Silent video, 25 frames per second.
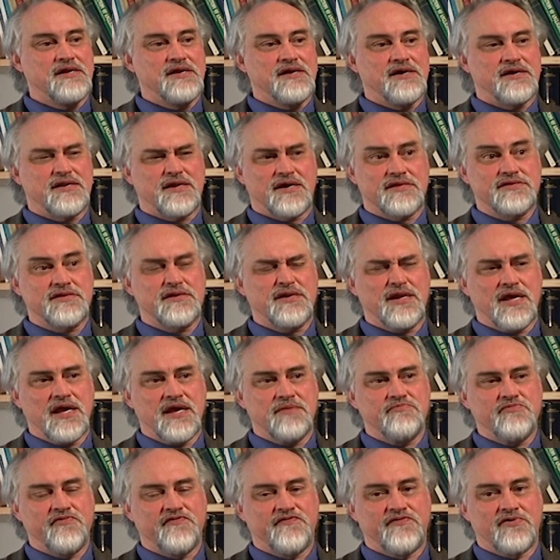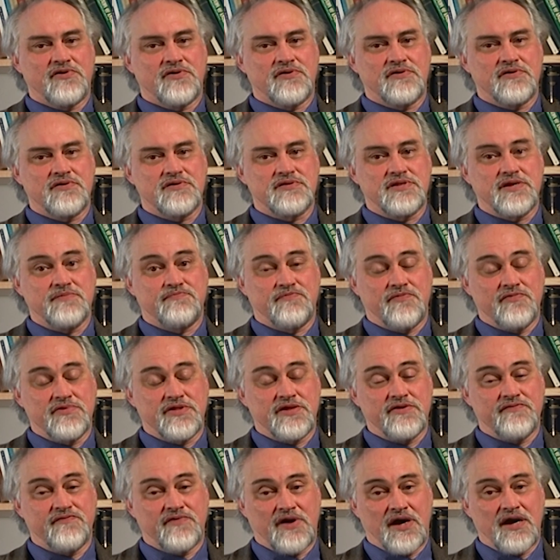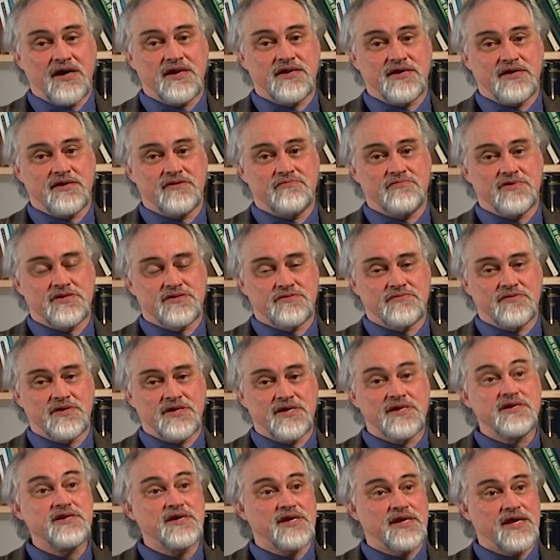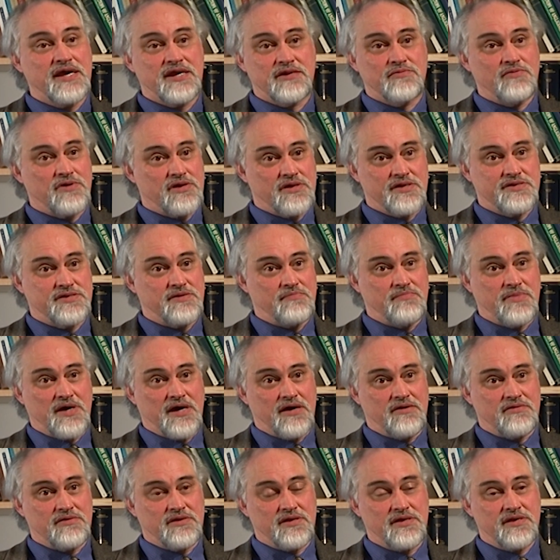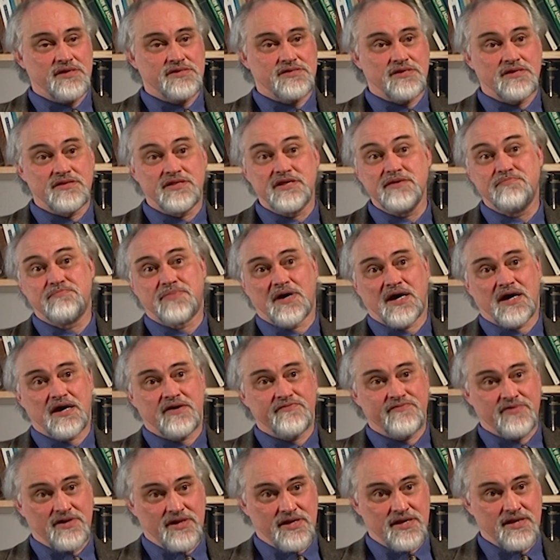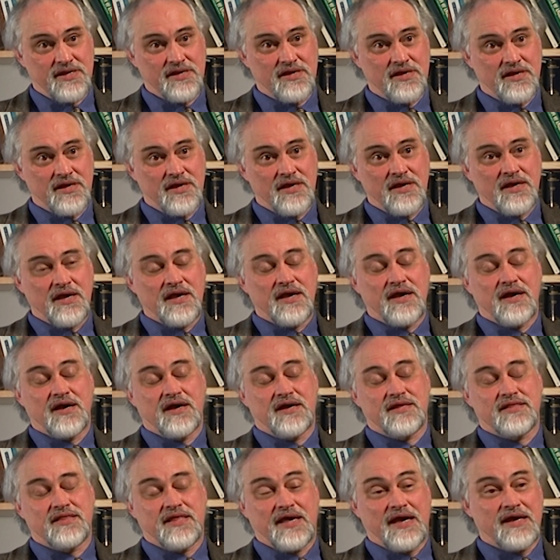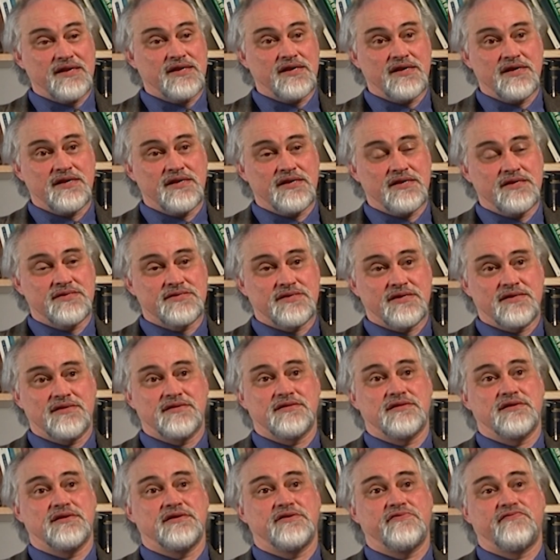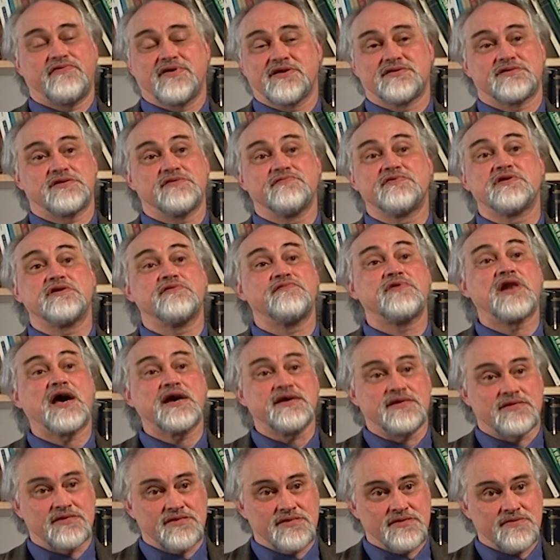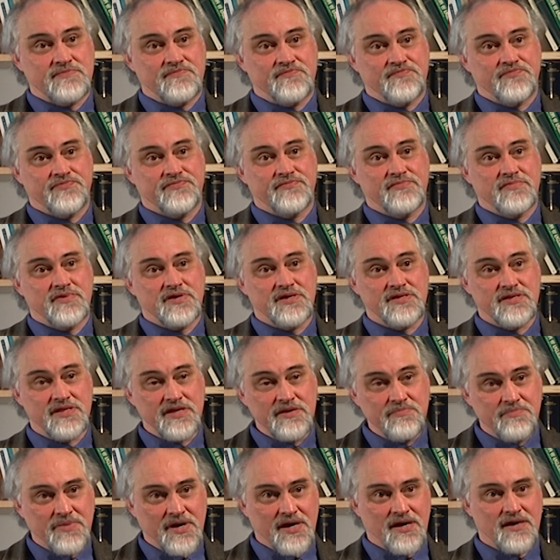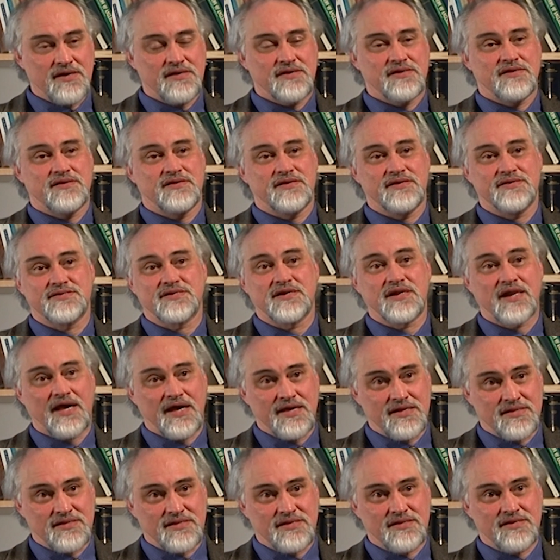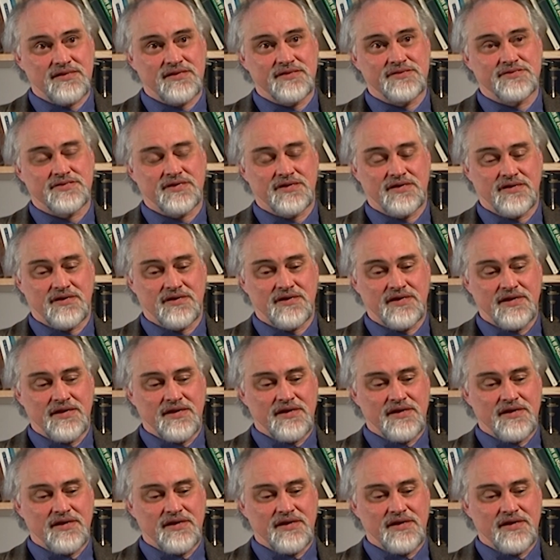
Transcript: Another name for Diwali, which will indicate what it's about, is Deepavali, and that is the festival of lights. A deepa is a light, is a